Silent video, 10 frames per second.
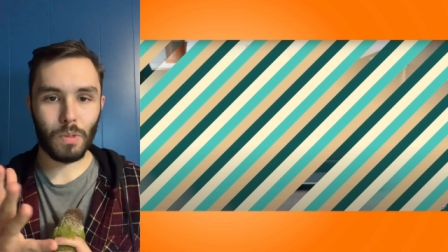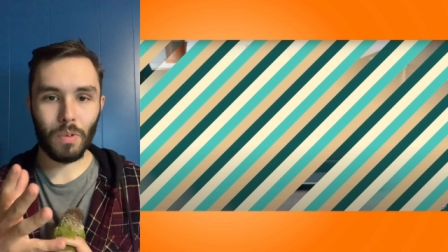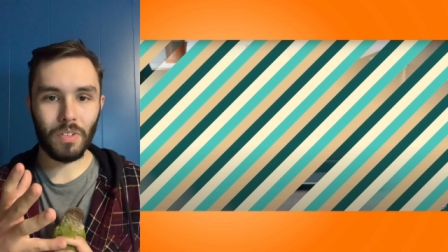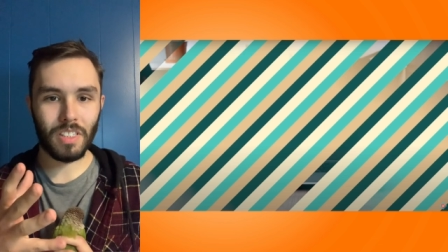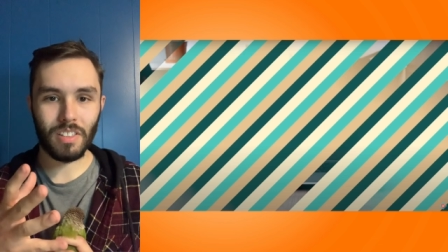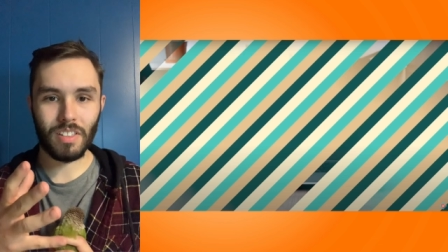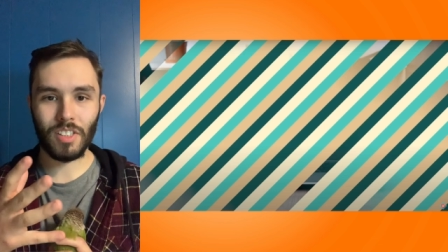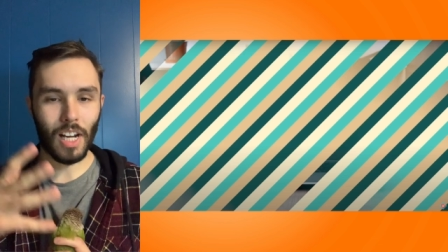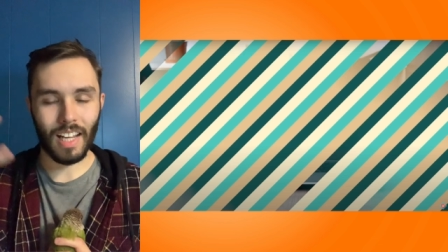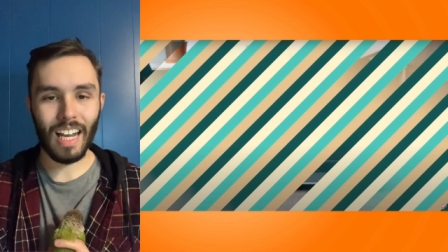We were just
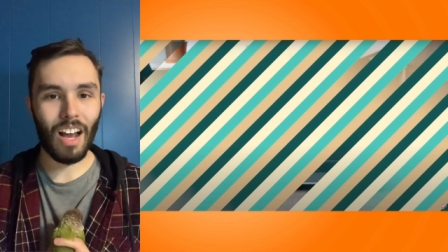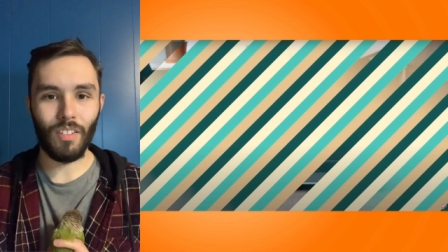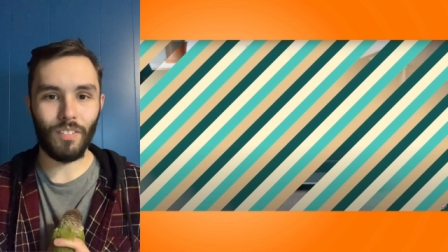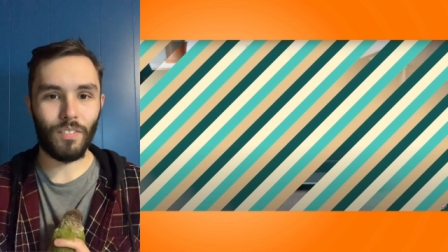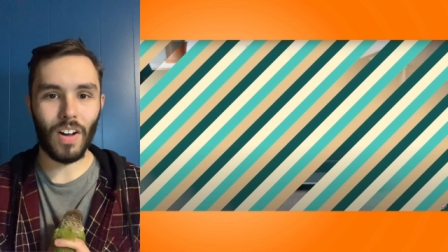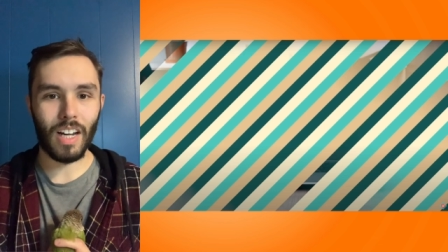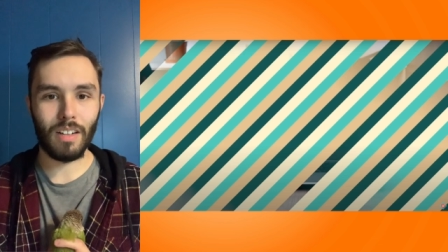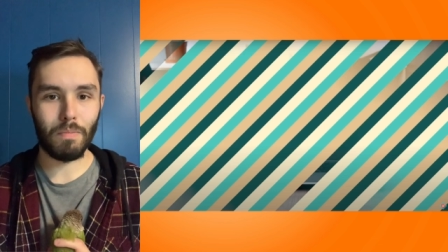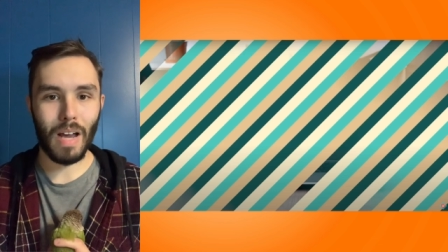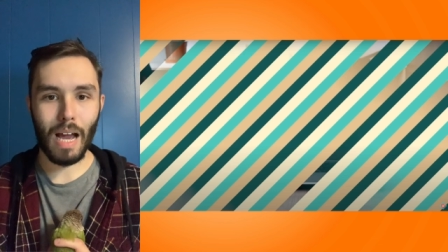checking out
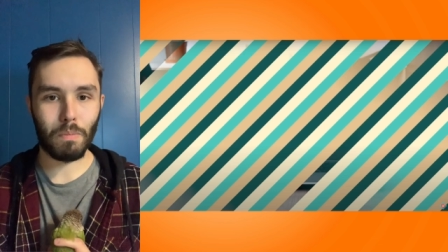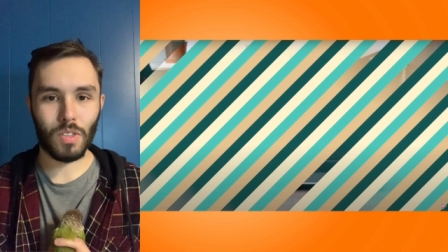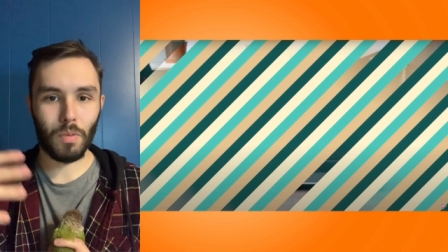fun maps